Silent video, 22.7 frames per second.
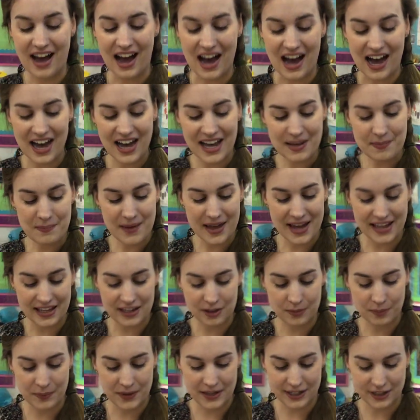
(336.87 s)
I made
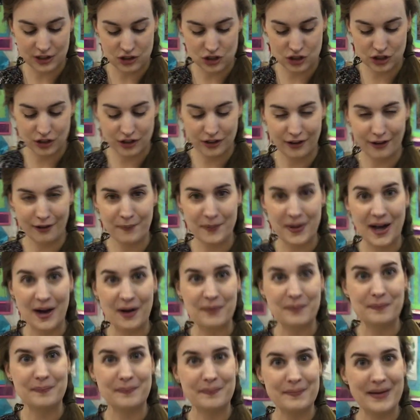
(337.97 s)
a picture about
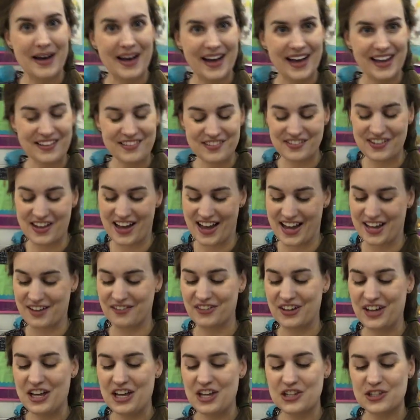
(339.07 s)
my life.
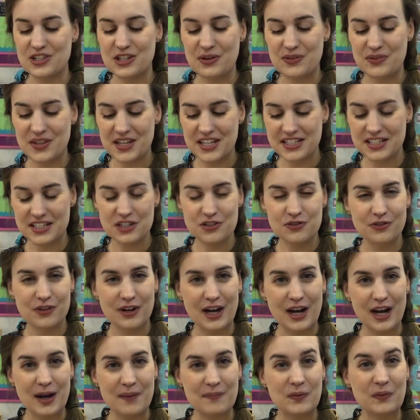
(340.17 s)
So this is
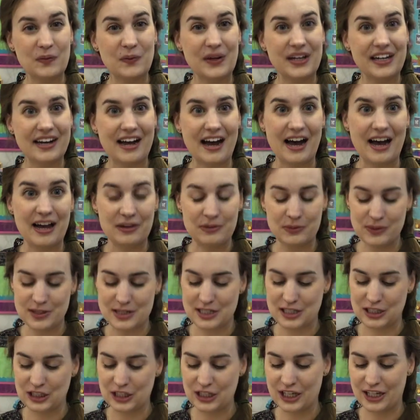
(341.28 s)
from when I was
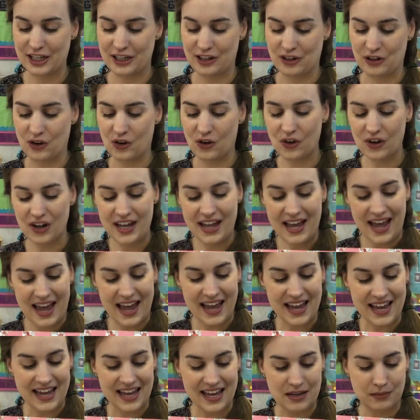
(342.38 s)
little,
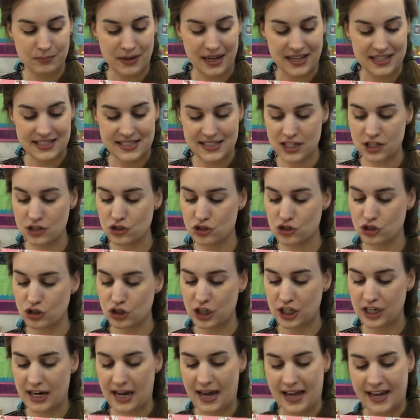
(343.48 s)
and my sister
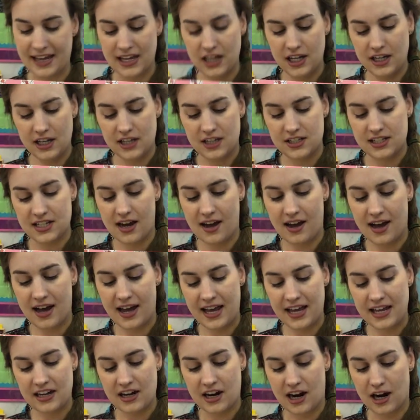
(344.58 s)
and I
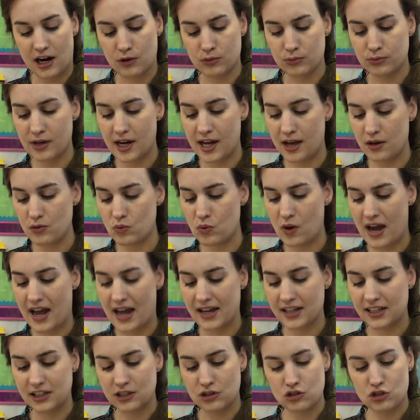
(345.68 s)
tied our red
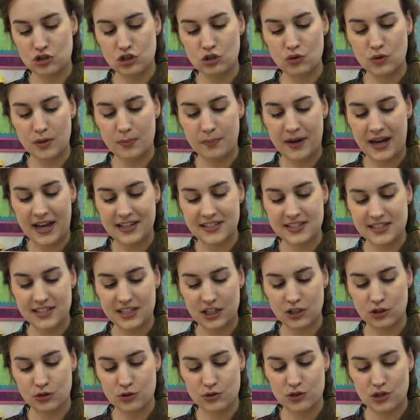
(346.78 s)
wagon to a
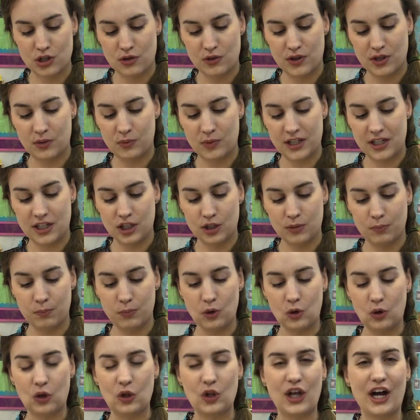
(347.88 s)
bicycle so that we could
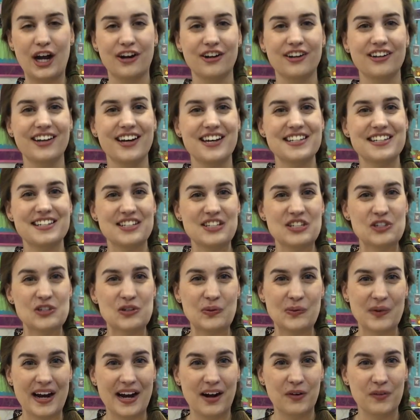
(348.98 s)
pull our cousins
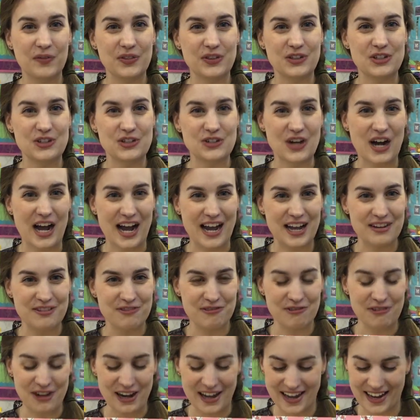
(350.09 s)
around the
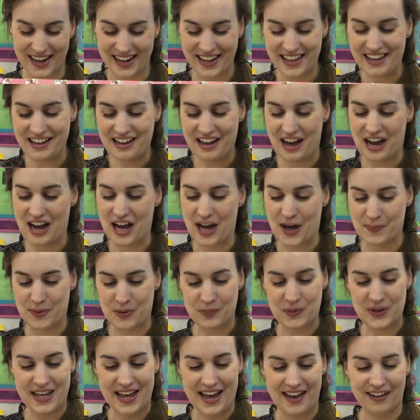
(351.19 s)
driveway, and
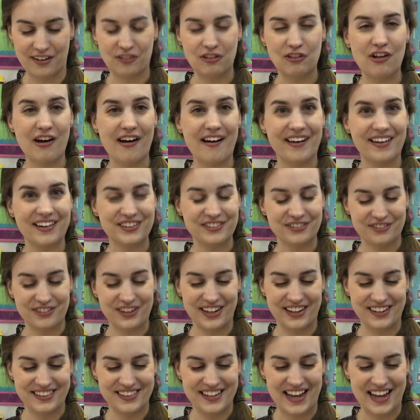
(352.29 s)
we had a lot of
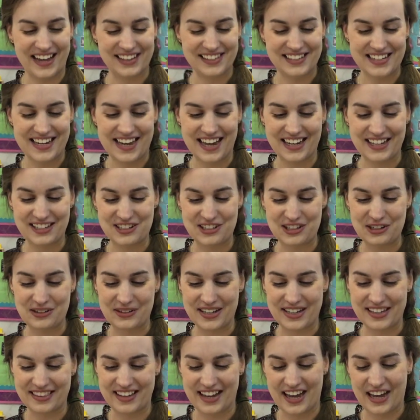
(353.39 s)
fun that day
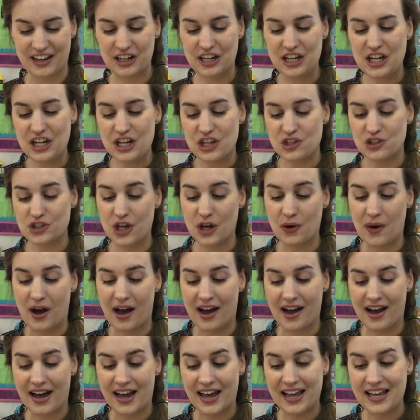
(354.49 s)
doing that. So
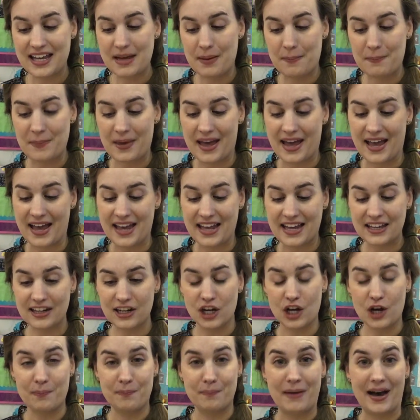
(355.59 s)
I made
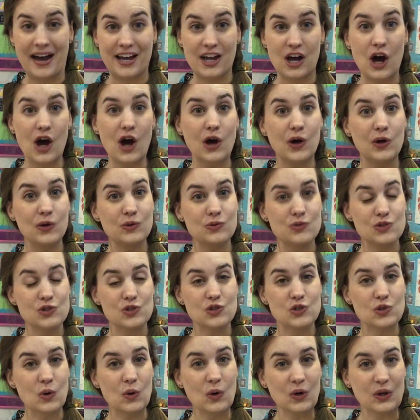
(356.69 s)
my own
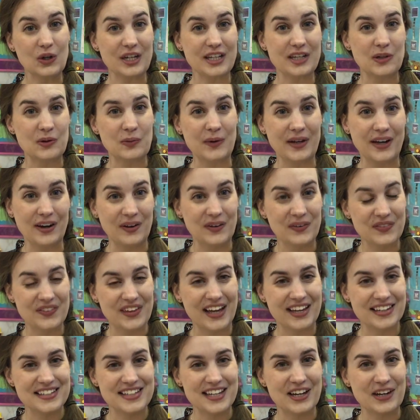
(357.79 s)
story quilt
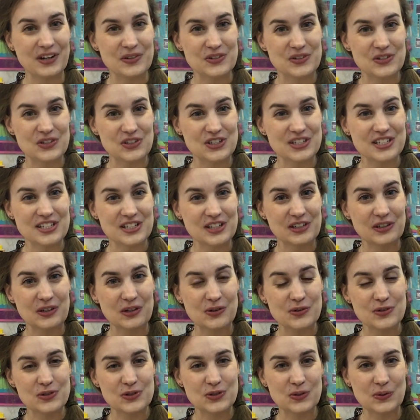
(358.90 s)
that tells just a
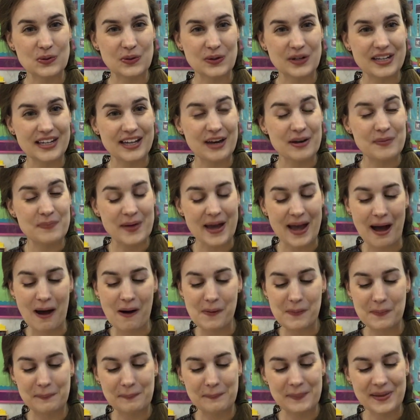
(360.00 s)
little story about
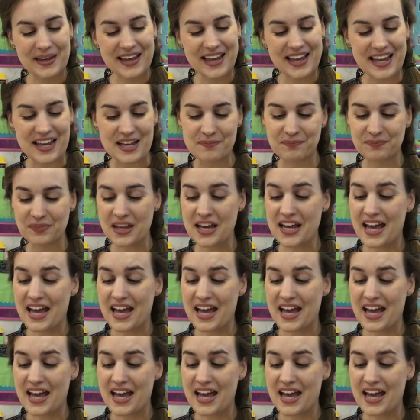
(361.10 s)
me.